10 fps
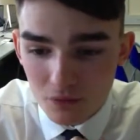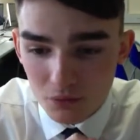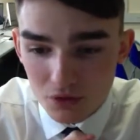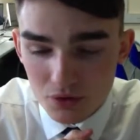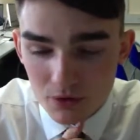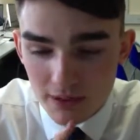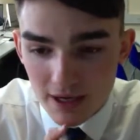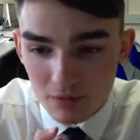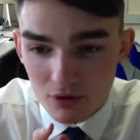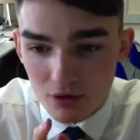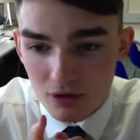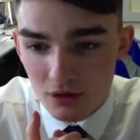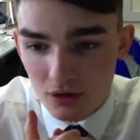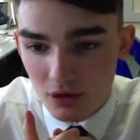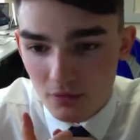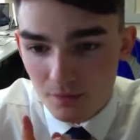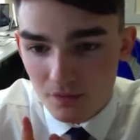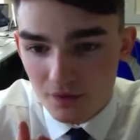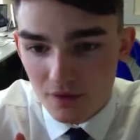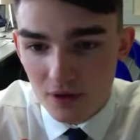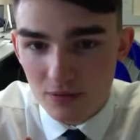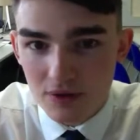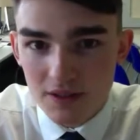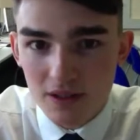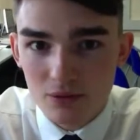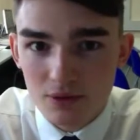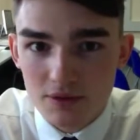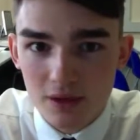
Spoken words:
we use one camera for opening sequence.